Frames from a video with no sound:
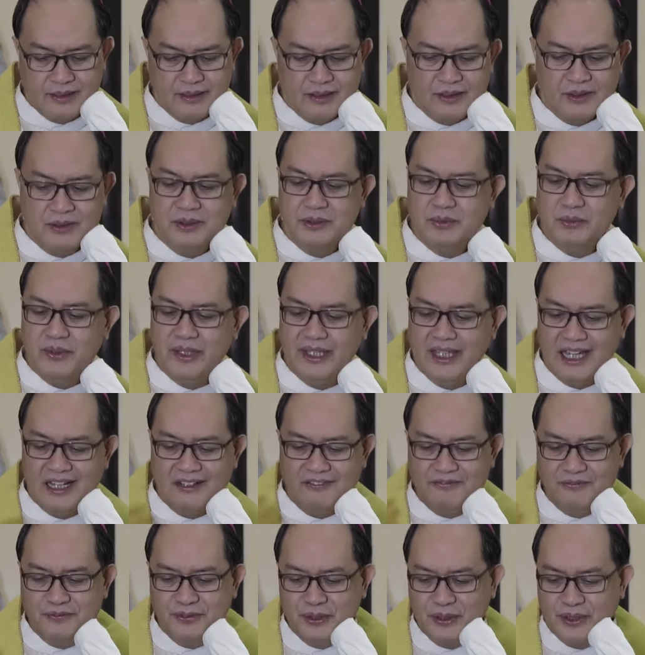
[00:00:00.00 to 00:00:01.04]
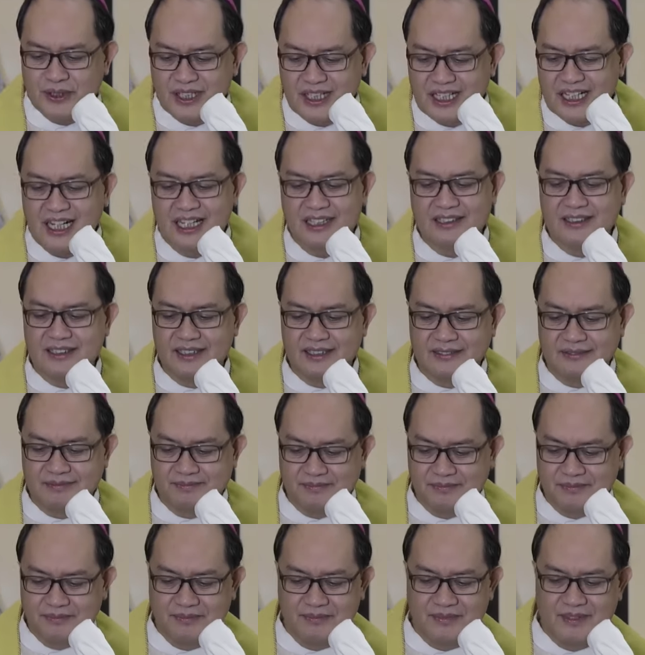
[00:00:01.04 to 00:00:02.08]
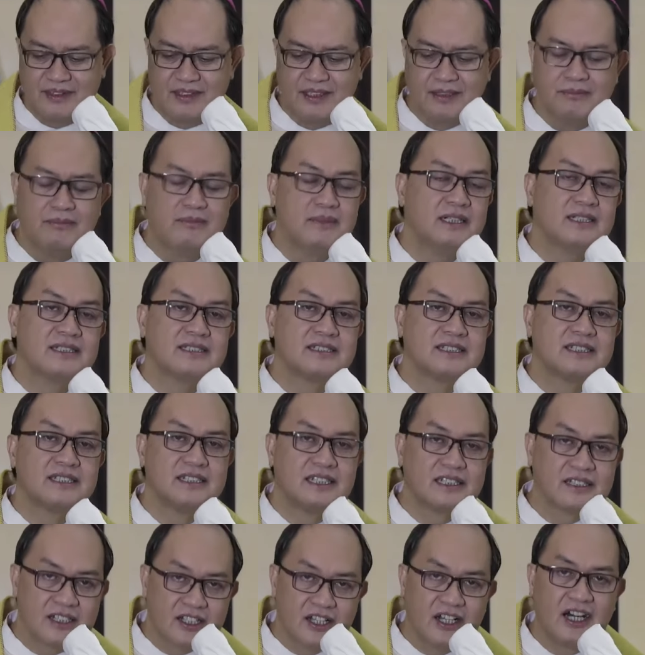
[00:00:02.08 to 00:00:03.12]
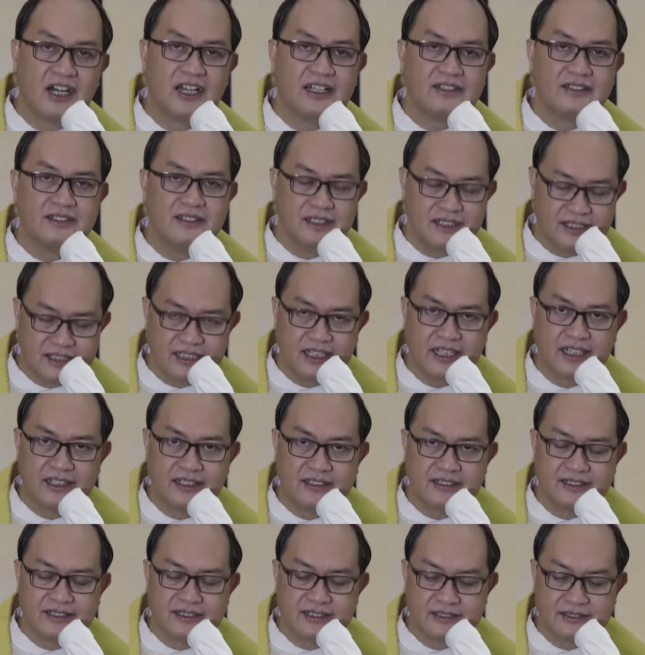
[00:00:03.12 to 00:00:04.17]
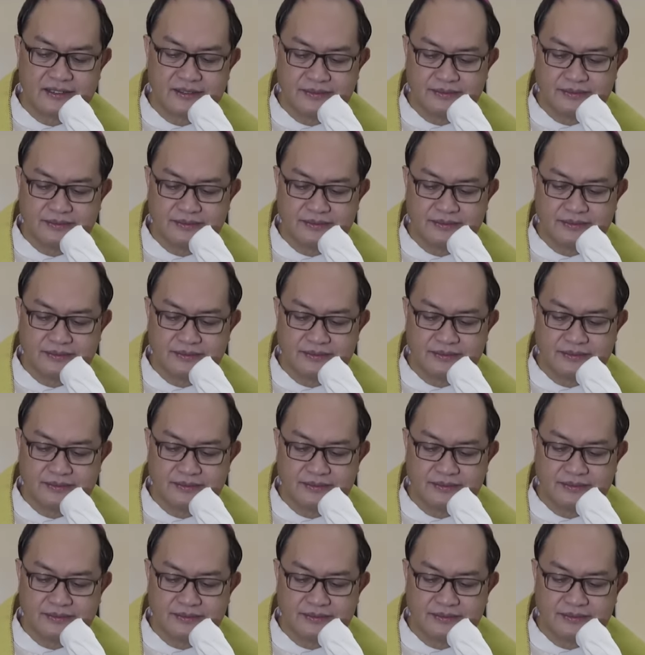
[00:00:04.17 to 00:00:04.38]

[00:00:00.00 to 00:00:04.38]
Could we have forgotten the mercy that God desires?